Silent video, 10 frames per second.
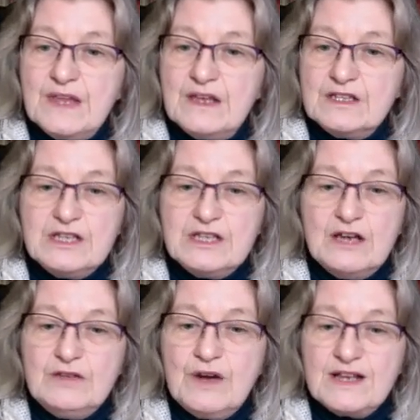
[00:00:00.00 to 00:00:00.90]
She
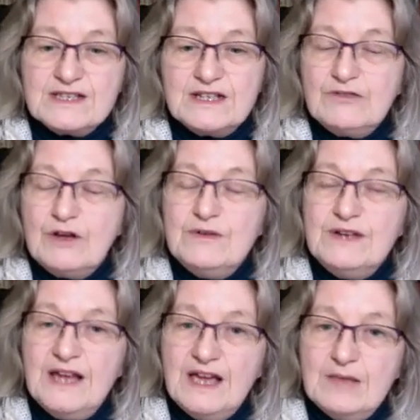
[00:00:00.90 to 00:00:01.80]
only writes in her own
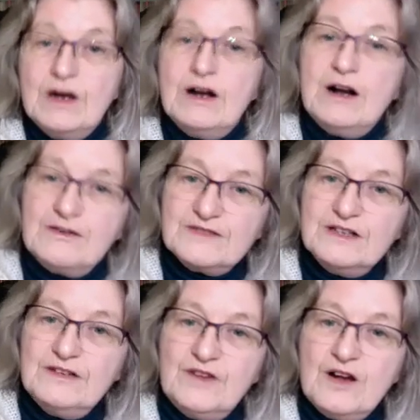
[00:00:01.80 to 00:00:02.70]
name after
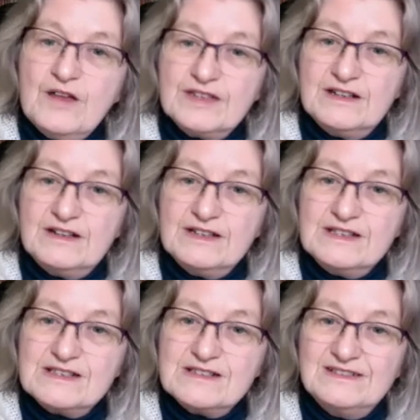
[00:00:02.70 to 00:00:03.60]
her father
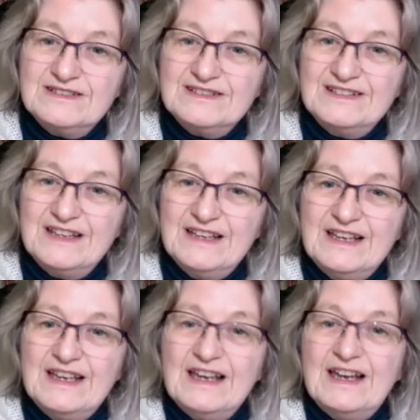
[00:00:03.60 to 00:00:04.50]
dies.
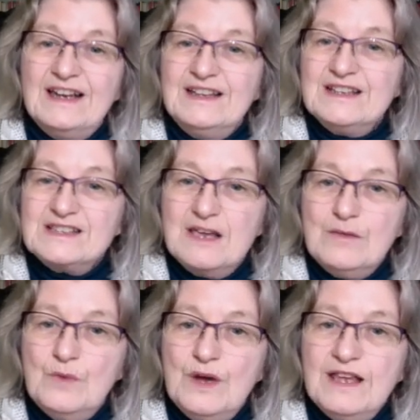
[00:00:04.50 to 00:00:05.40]
And in the
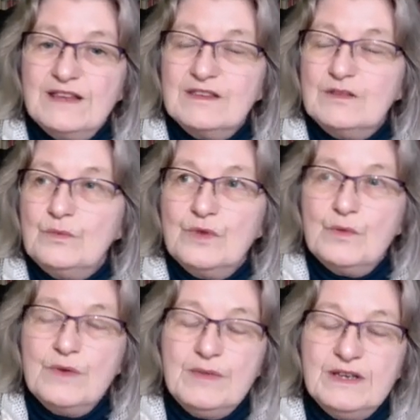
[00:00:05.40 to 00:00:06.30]
same way, the
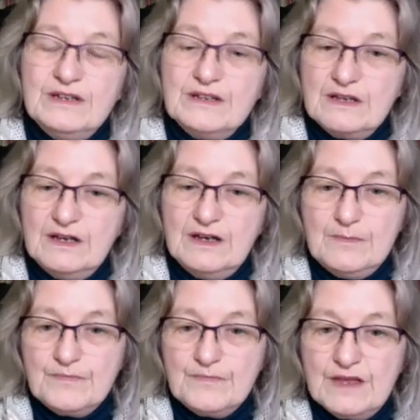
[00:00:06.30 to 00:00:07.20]
women
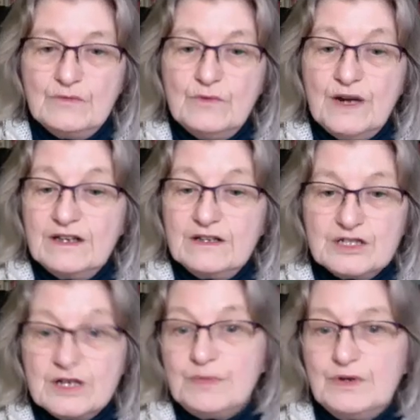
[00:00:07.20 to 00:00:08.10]
running
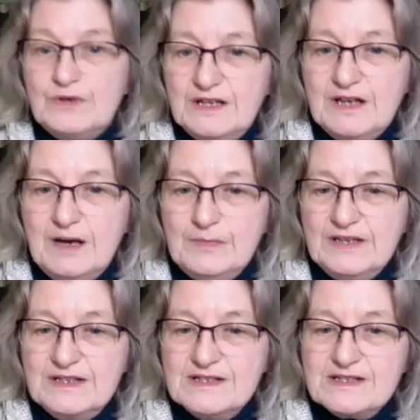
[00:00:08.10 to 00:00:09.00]
shipbuilding
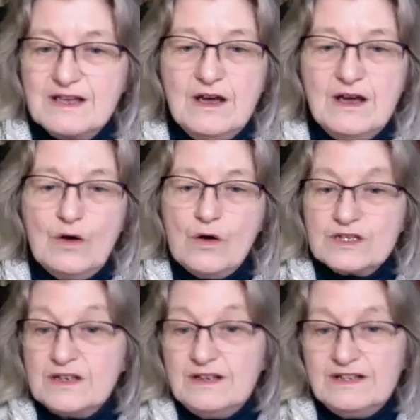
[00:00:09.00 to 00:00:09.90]
companies or
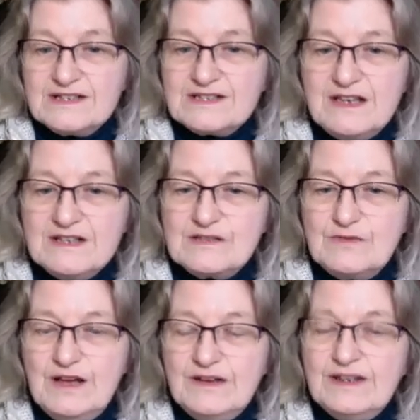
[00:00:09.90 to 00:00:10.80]
turning estates
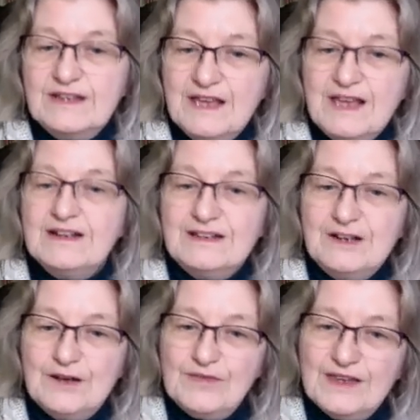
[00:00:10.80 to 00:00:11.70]
around, again, you
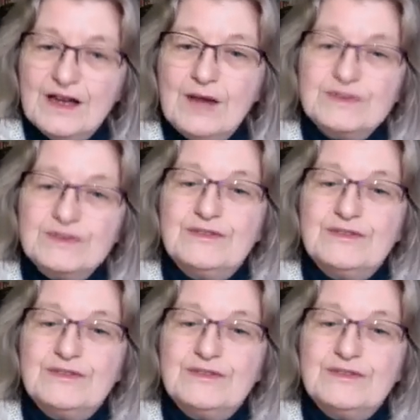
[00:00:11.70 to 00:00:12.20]
know, they come to the